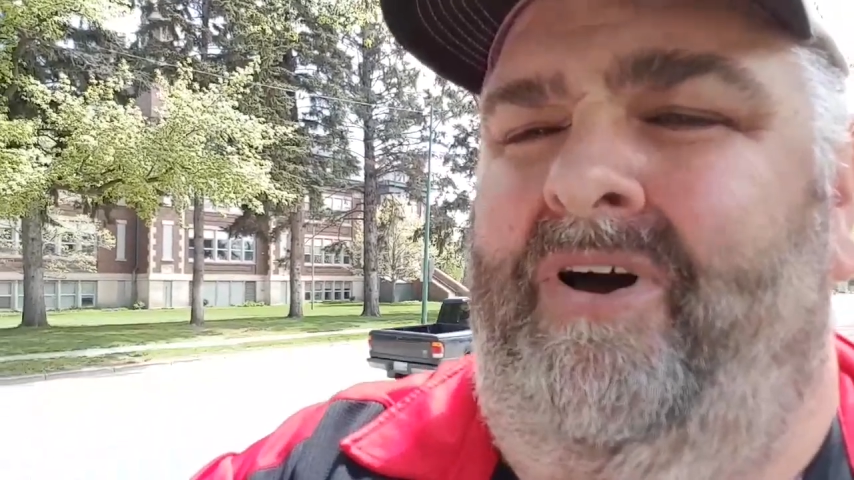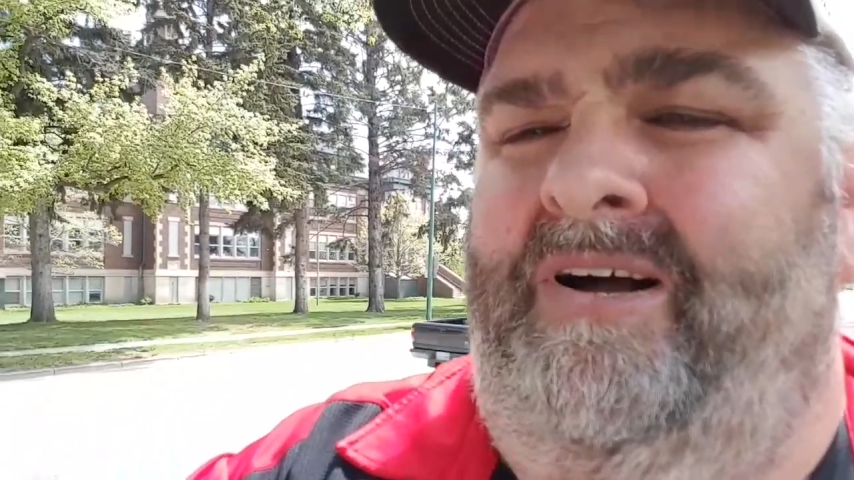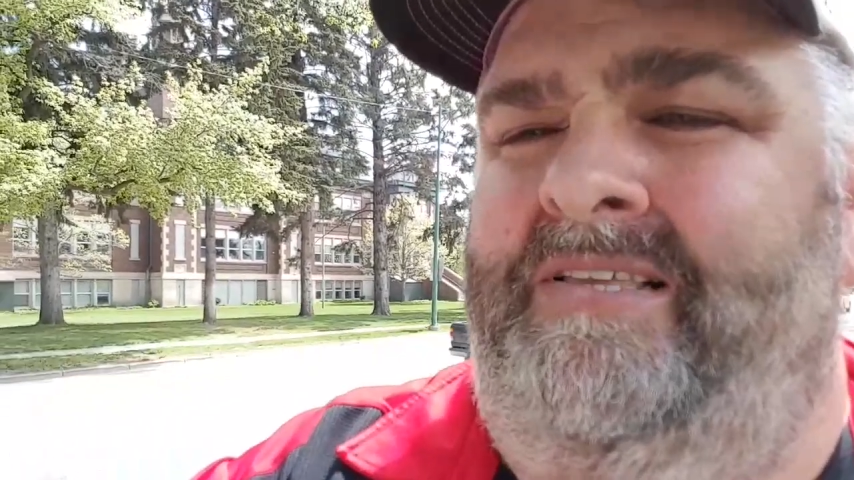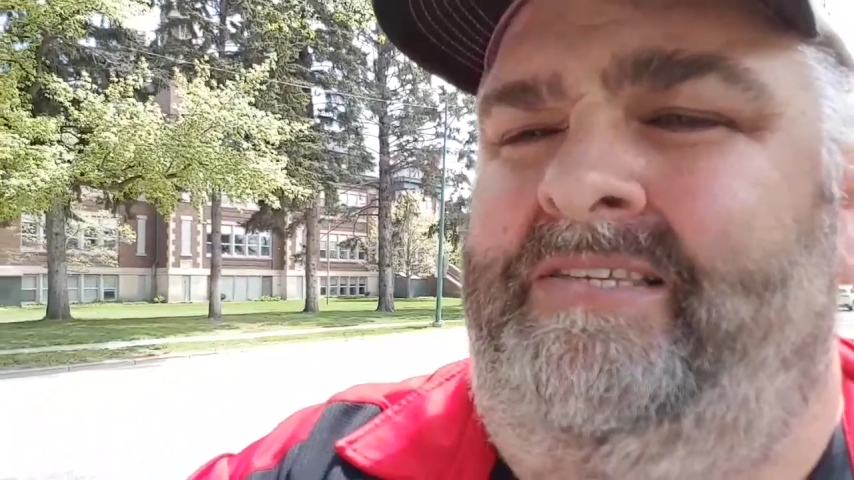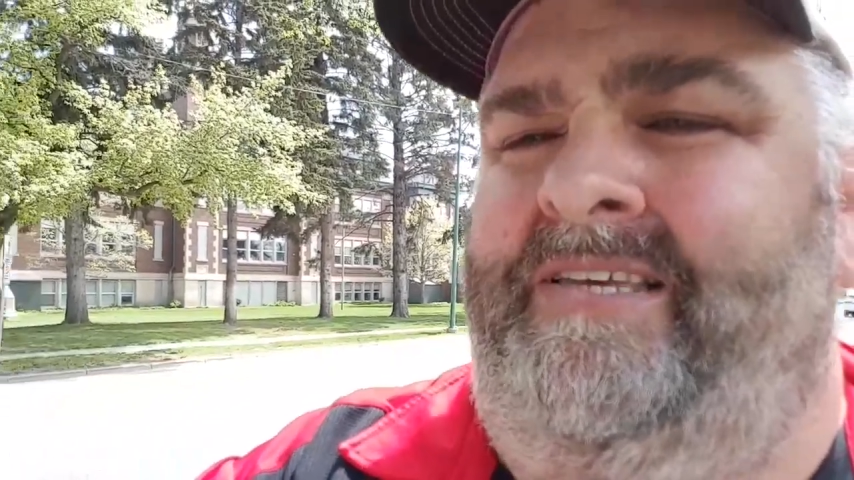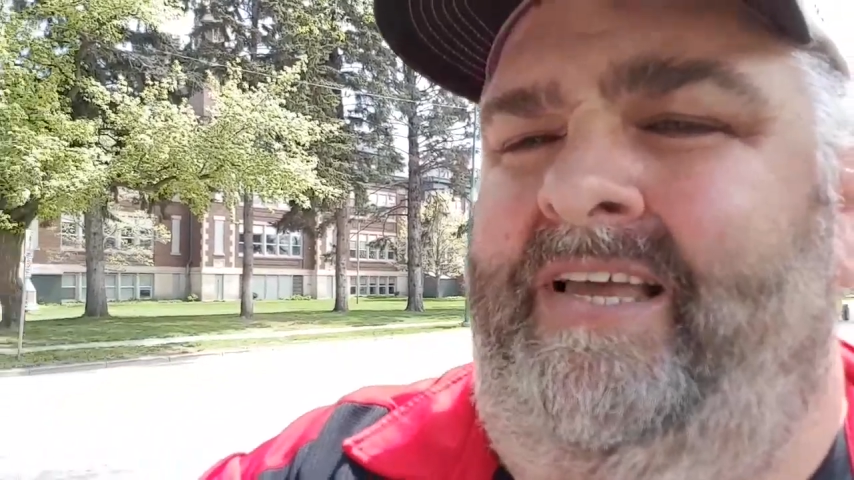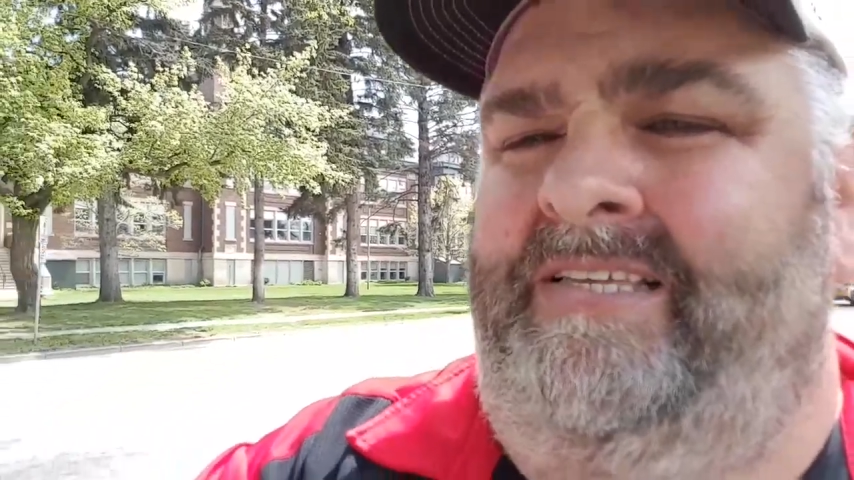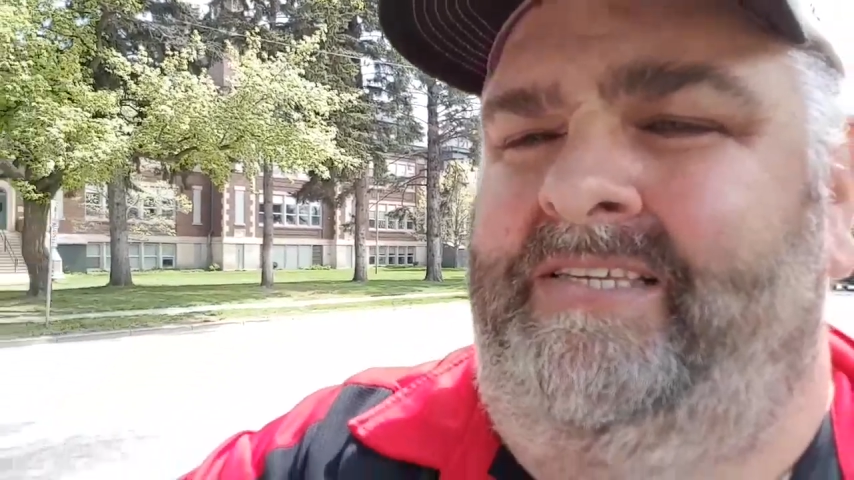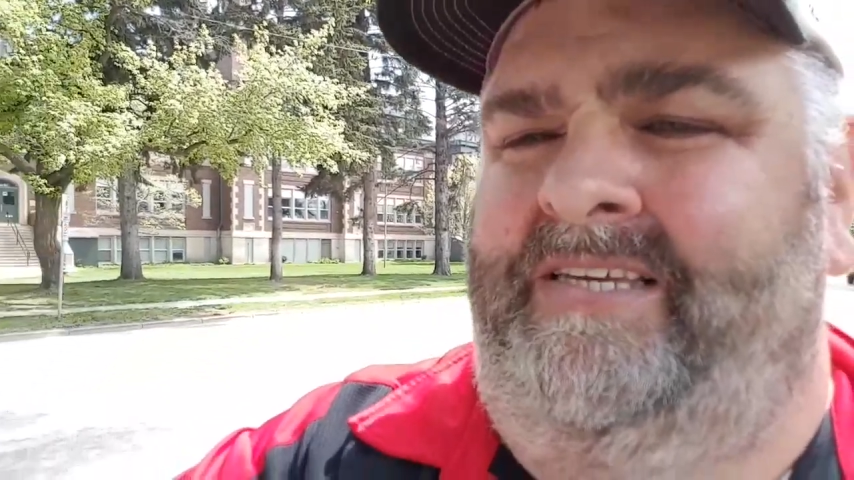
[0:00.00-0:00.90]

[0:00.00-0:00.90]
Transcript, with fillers: nonsense,